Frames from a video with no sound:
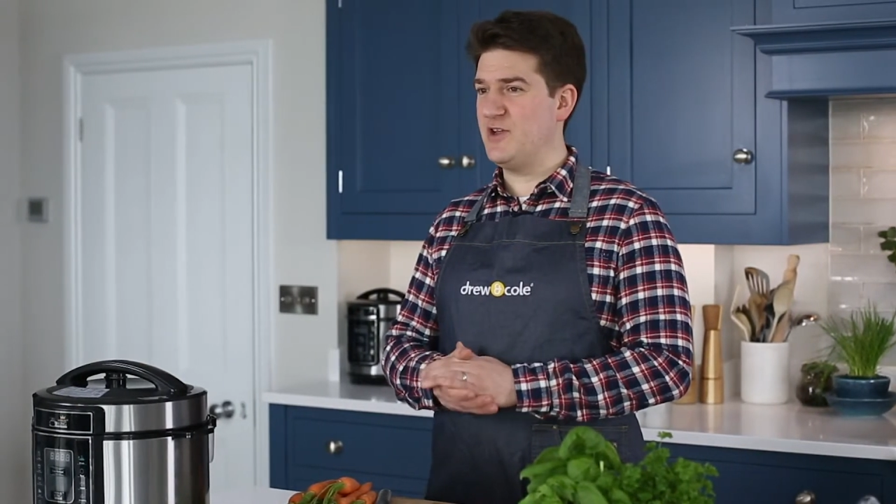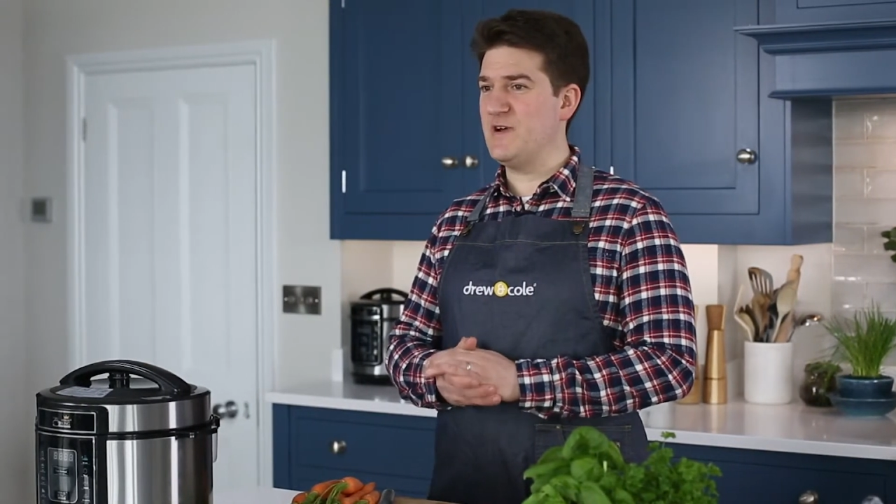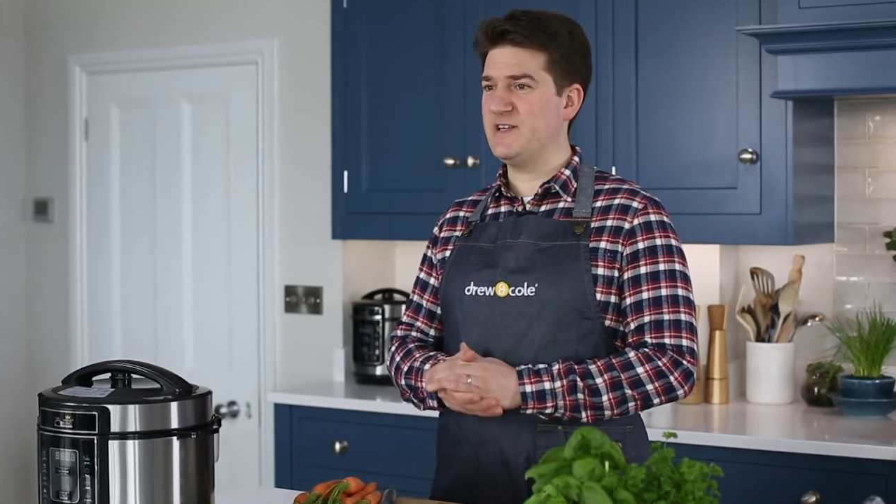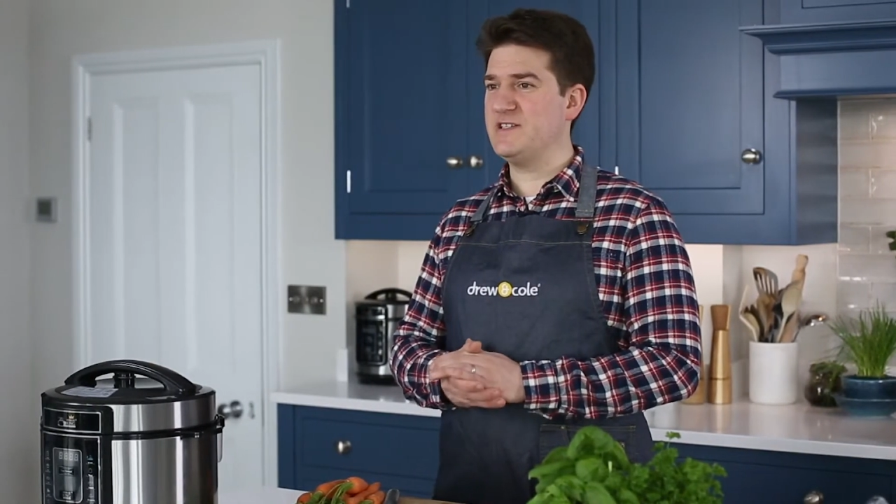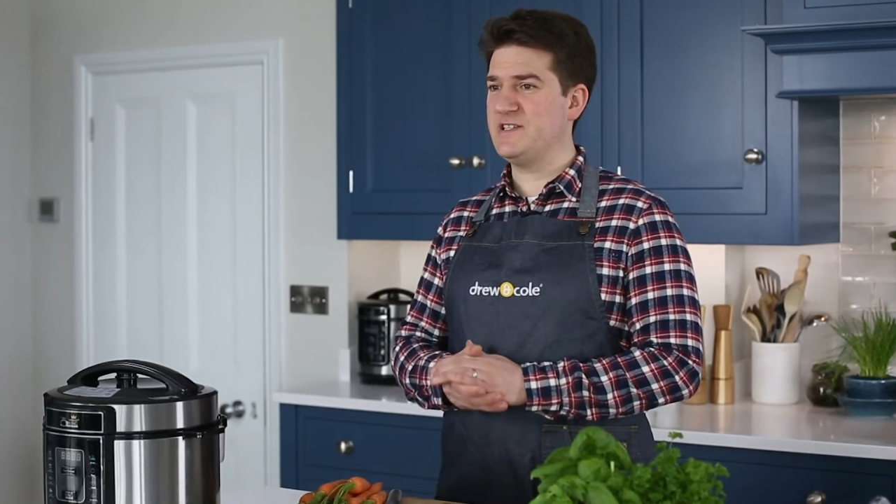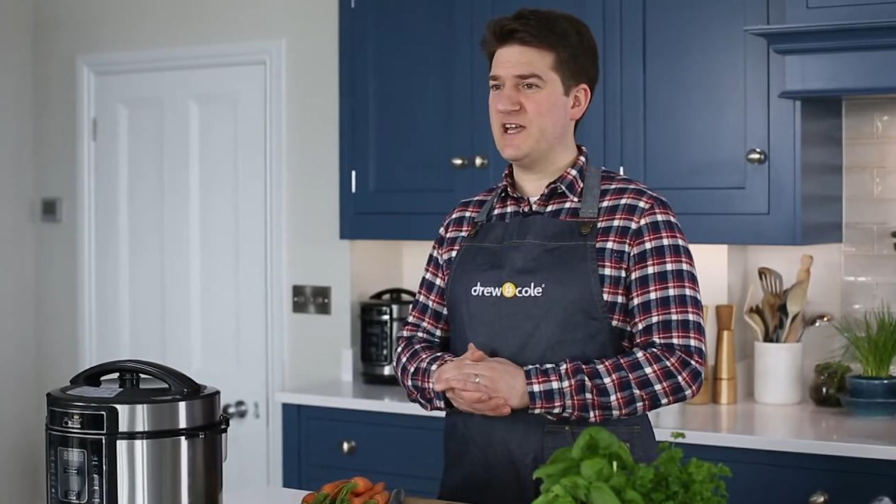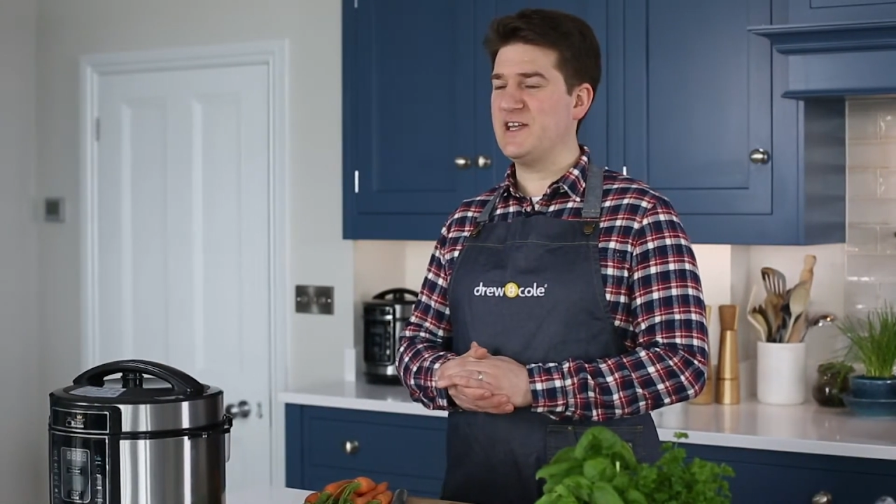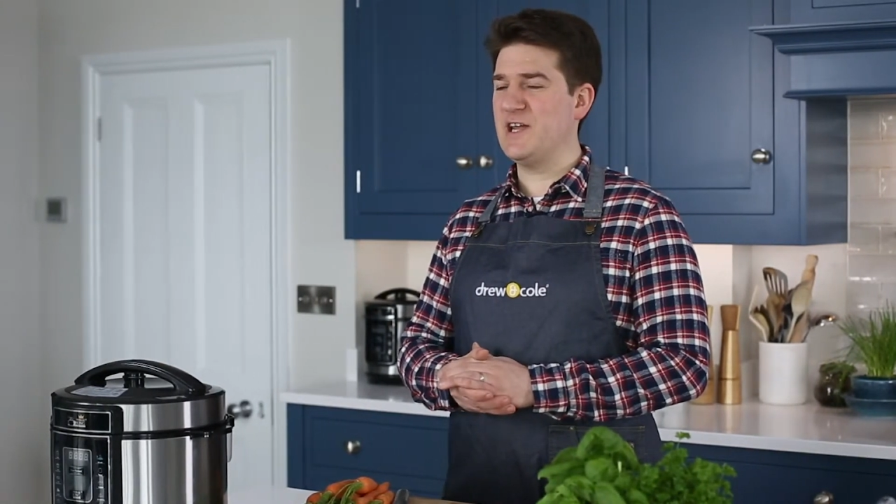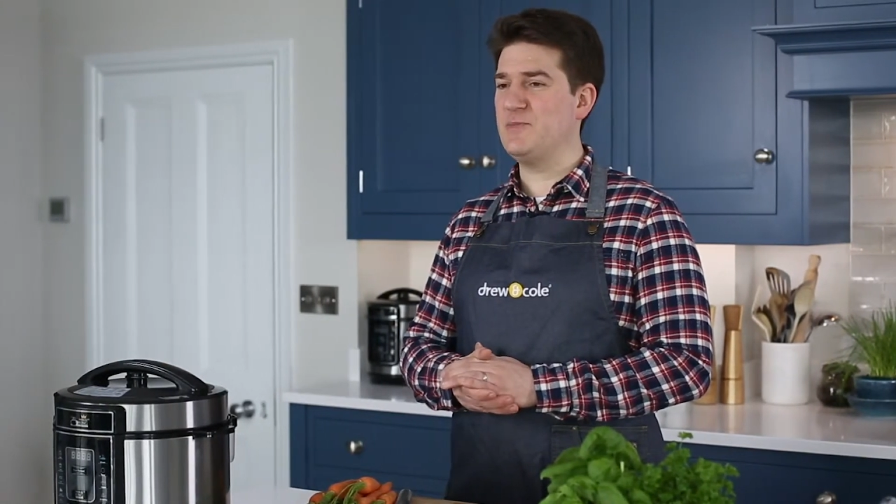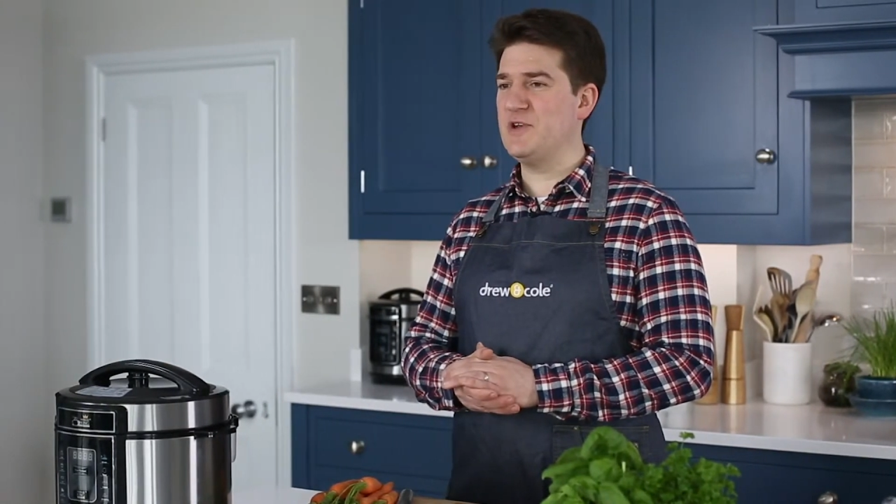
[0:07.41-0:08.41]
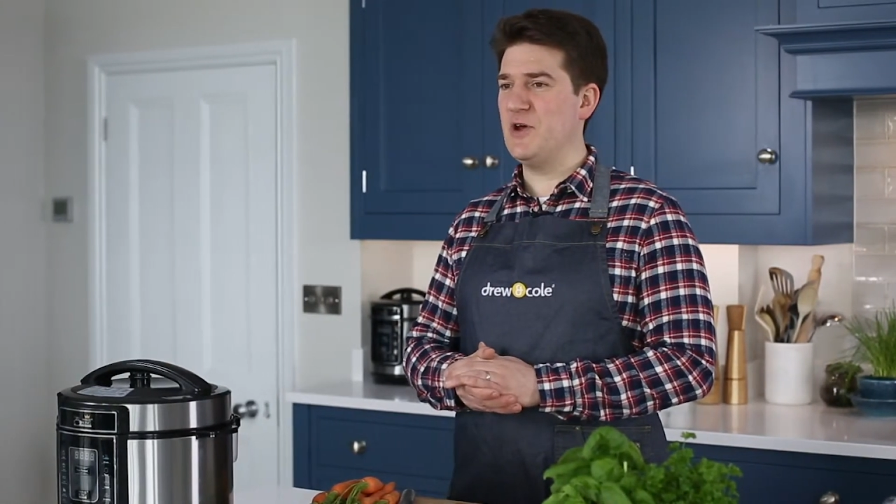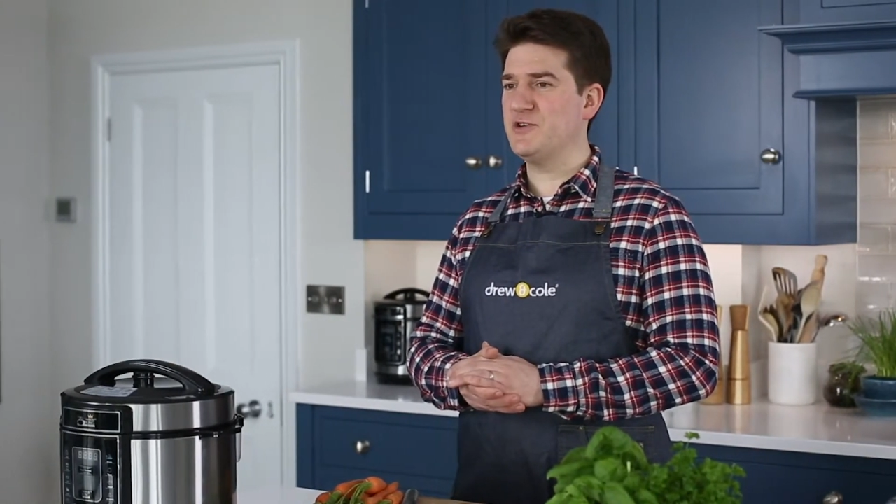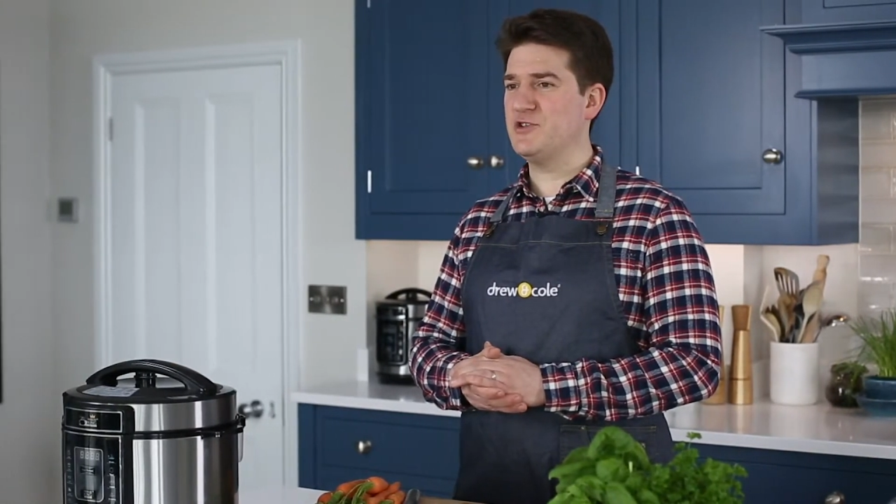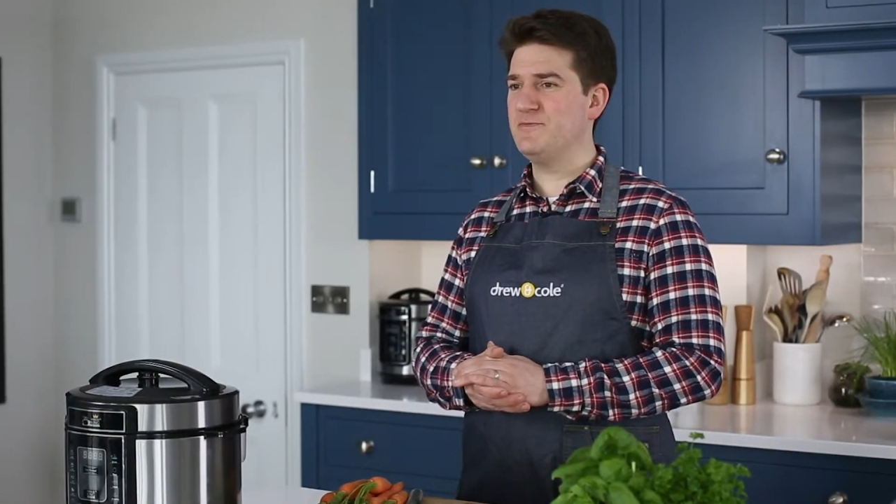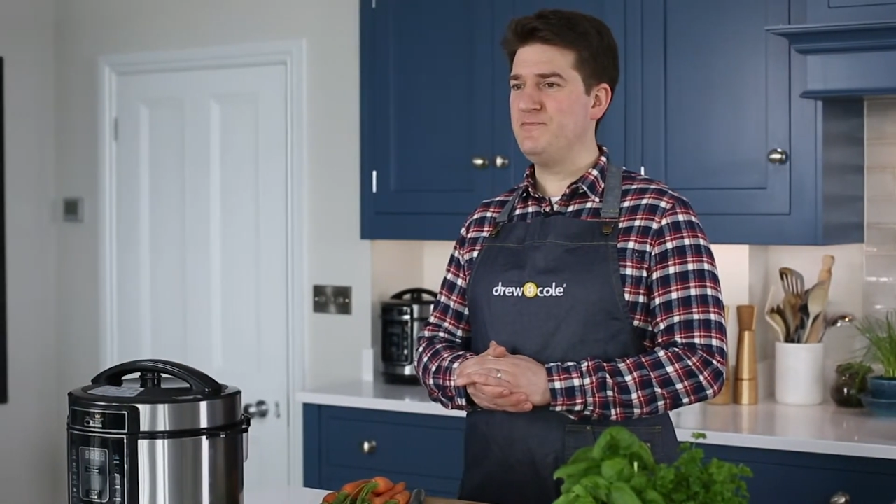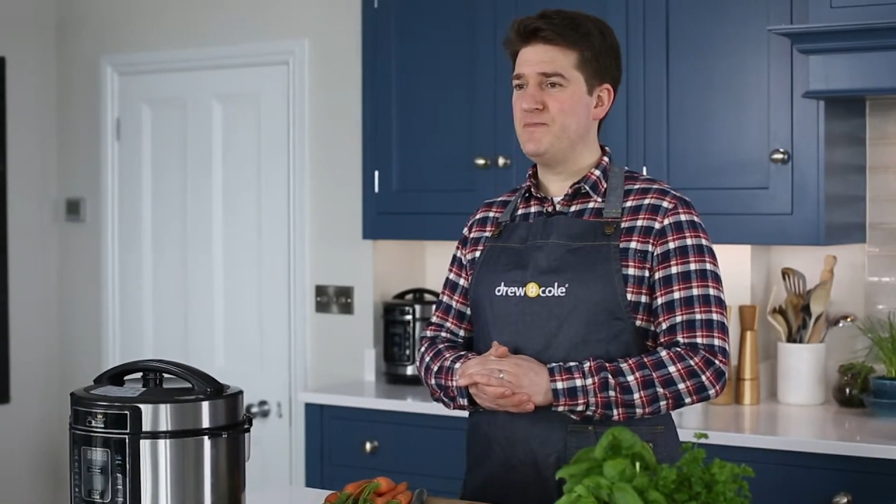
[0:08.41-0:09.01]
you're ready to take it up a notch.